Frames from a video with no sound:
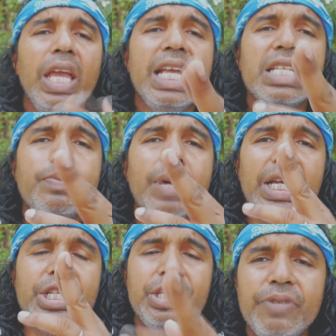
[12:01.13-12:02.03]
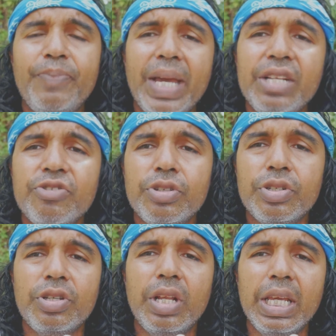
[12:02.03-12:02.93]
is my
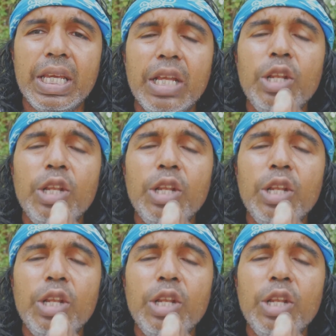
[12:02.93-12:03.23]
Panasonic